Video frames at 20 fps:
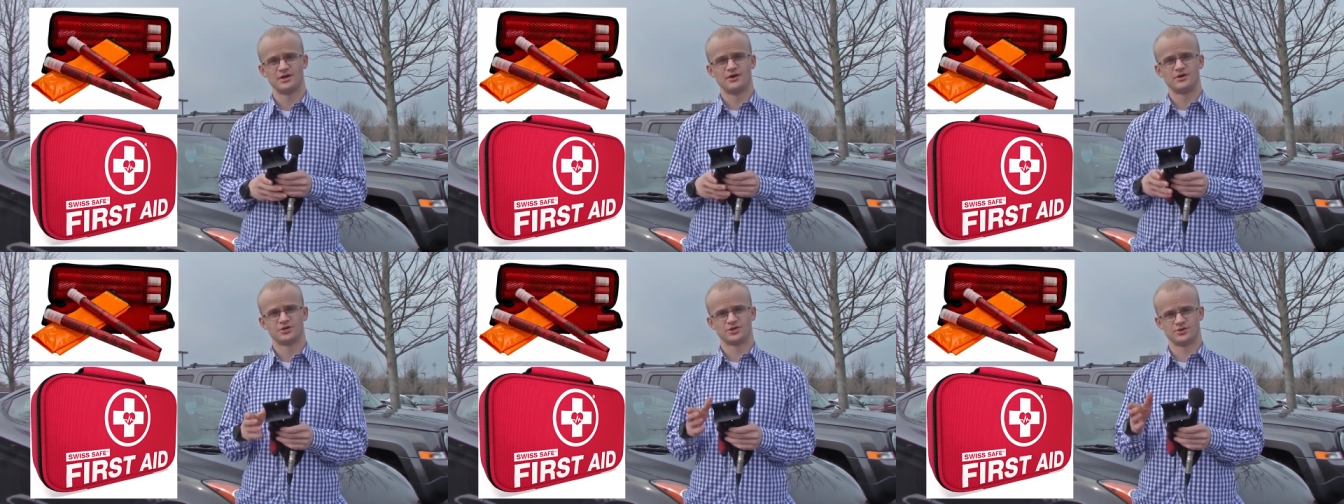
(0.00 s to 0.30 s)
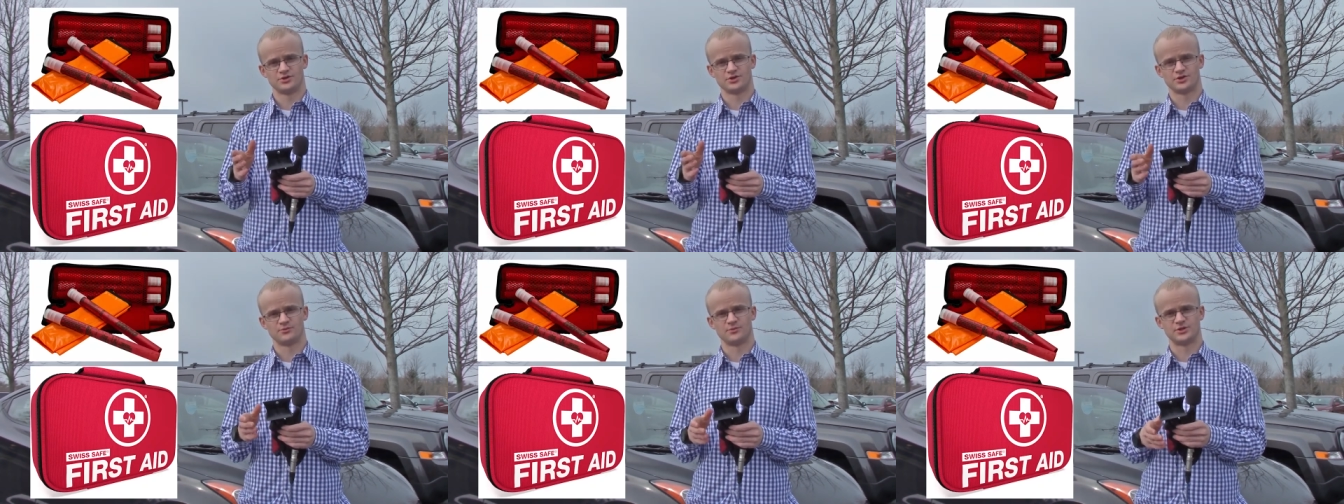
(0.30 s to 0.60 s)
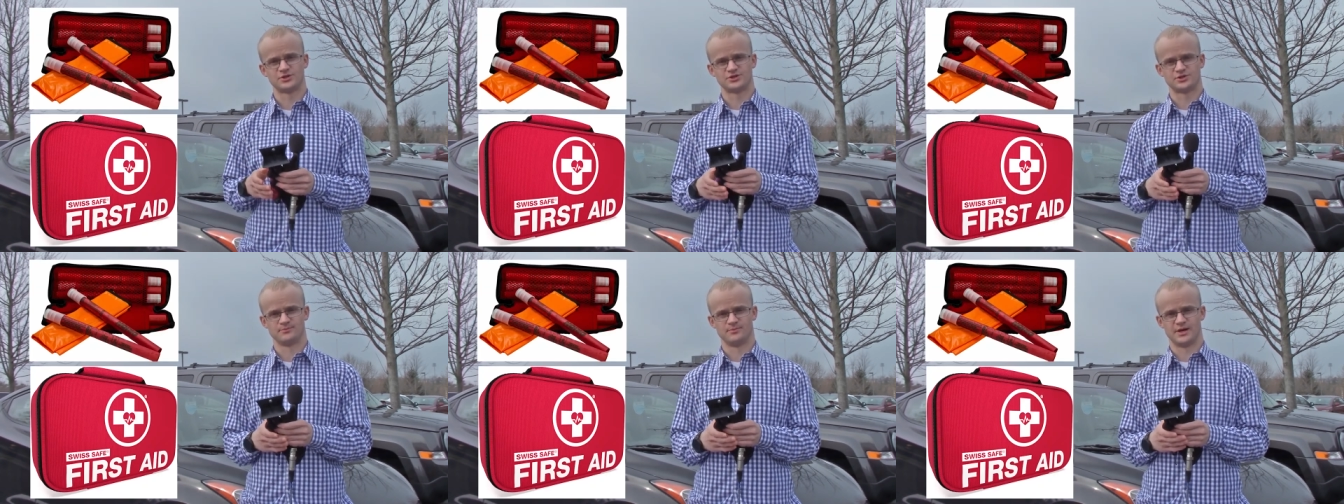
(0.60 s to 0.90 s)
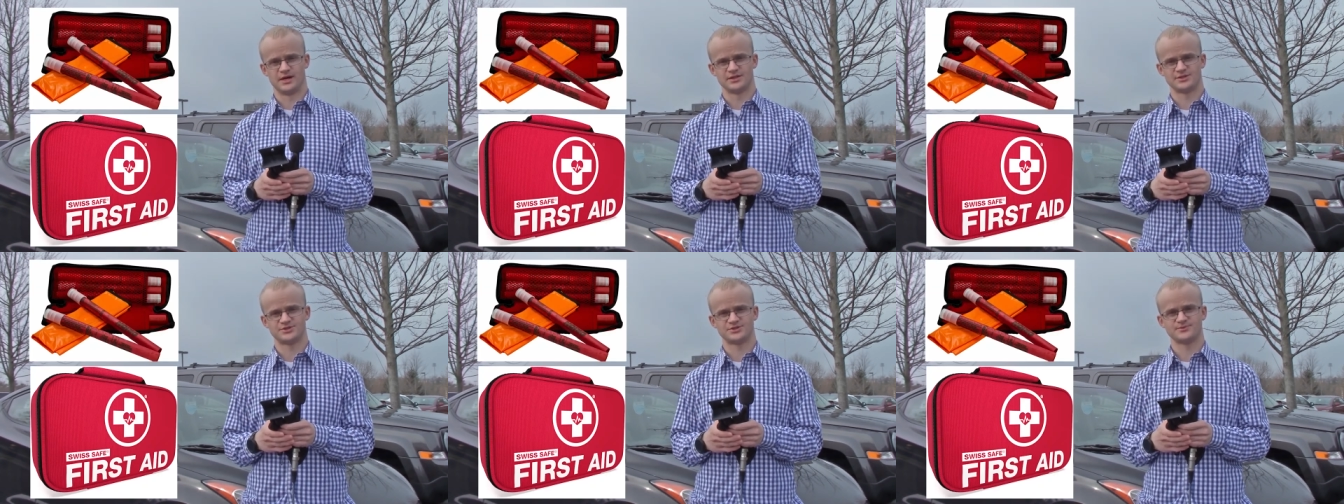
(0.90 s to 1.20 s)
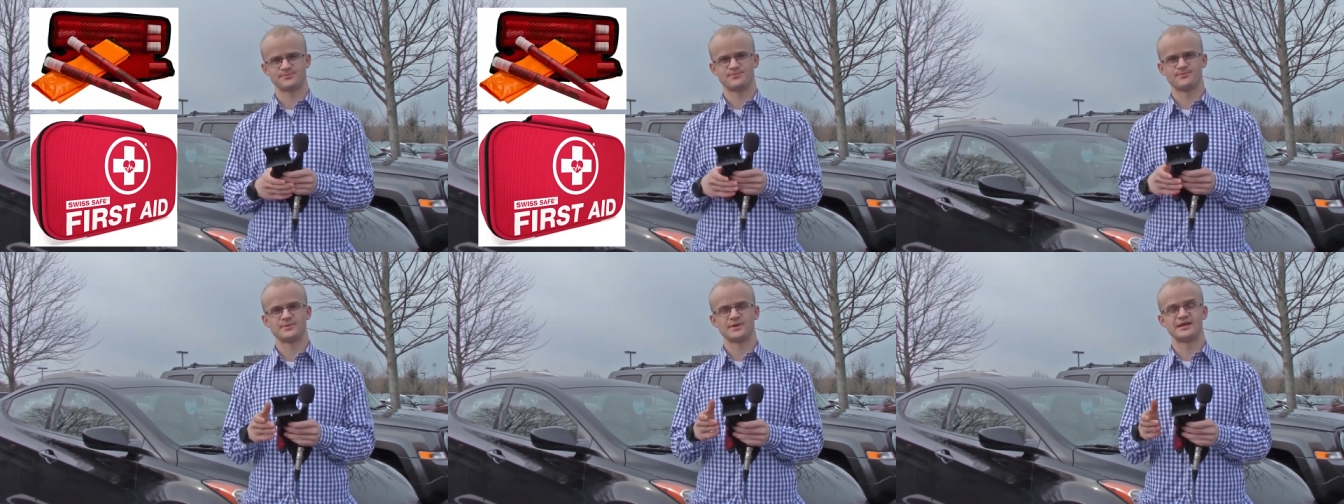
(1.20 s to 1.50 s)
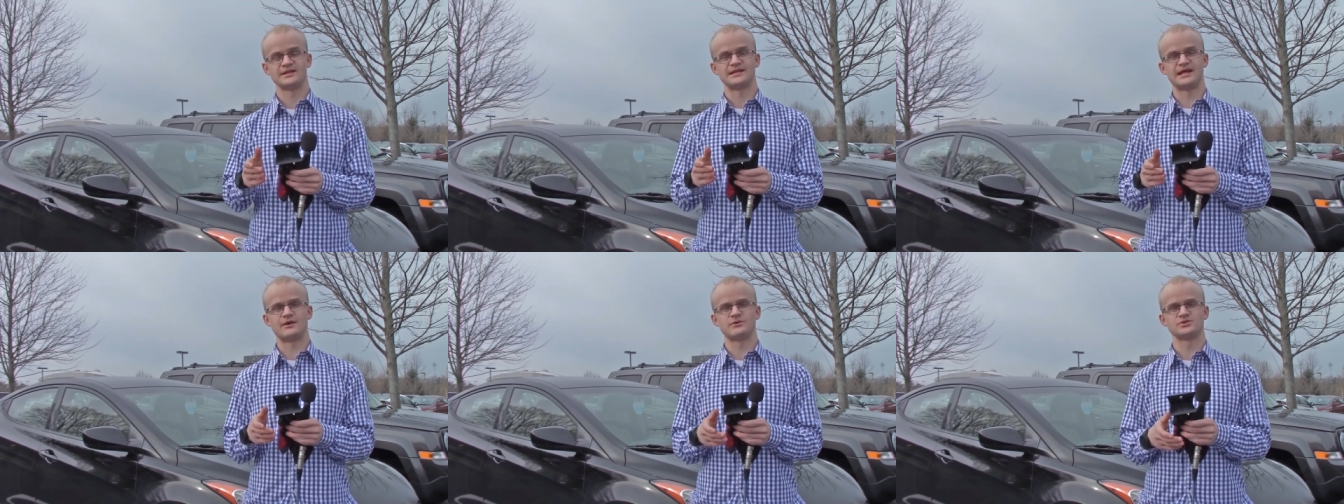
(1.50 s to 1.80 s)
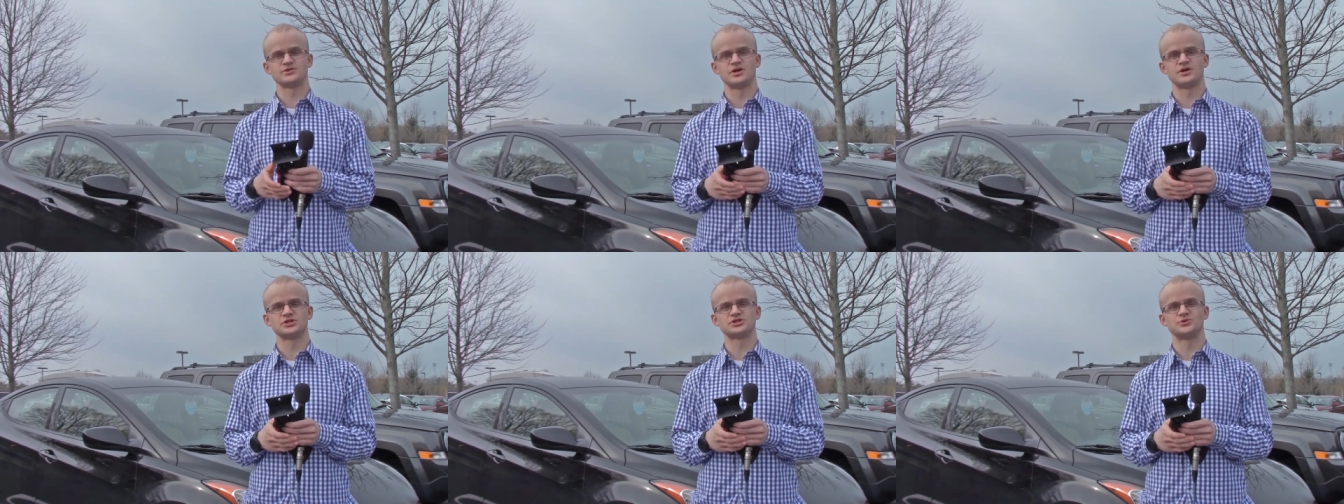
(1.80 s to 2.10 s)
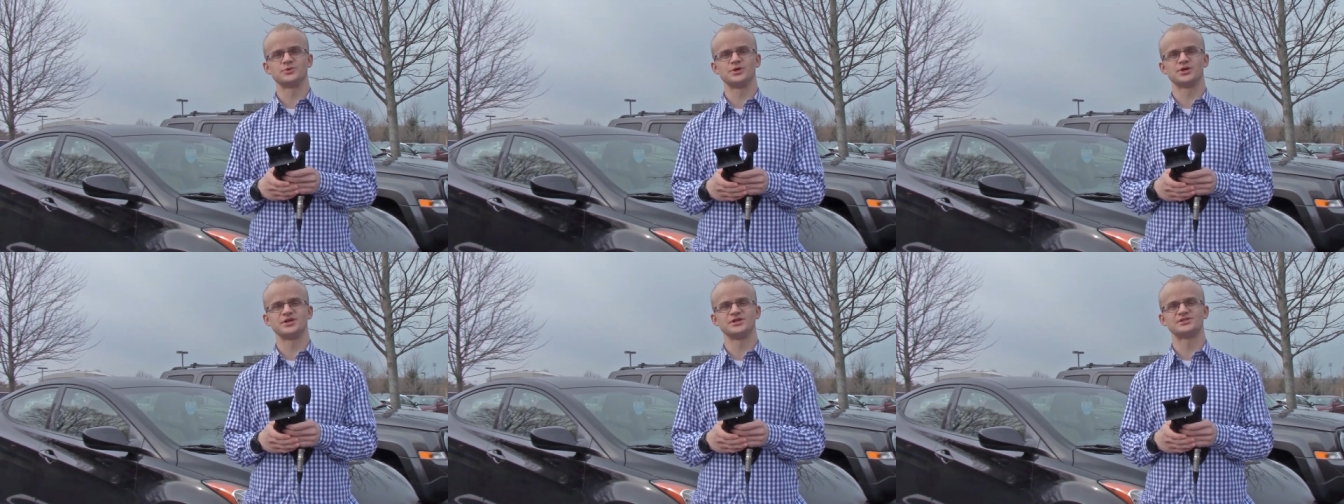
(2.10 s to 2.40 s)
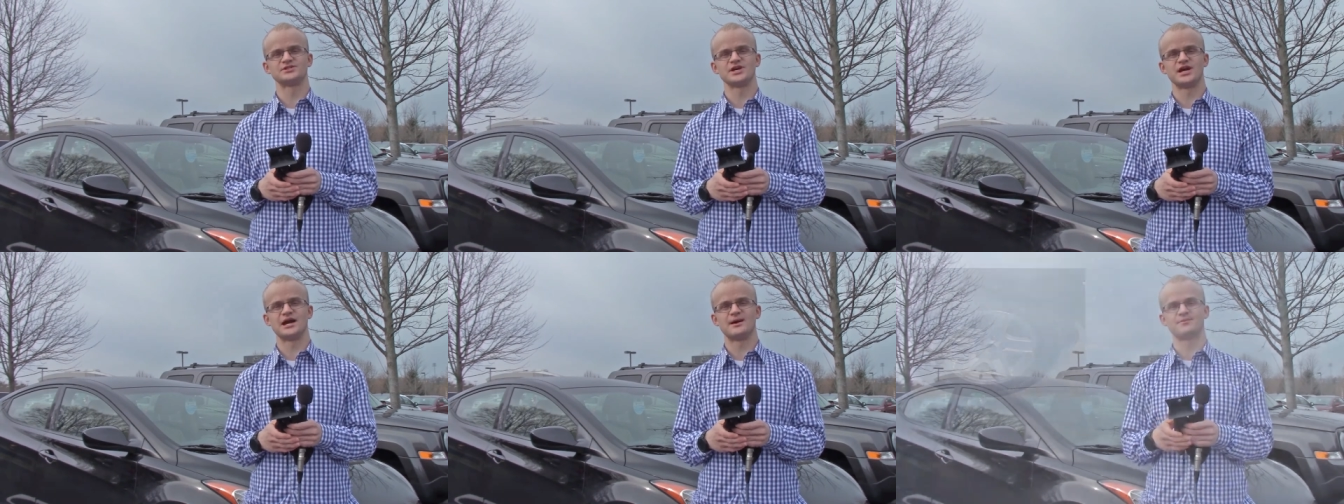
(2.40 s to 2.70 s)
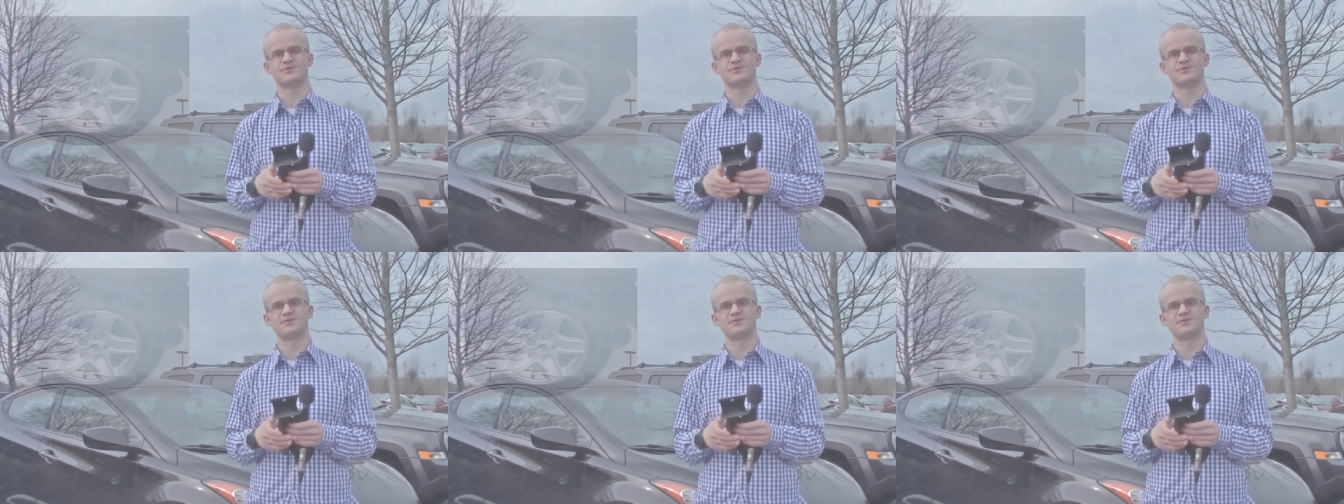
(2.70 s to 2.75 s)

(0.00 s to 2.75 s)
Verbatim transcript: during the winter months. Now is also a good time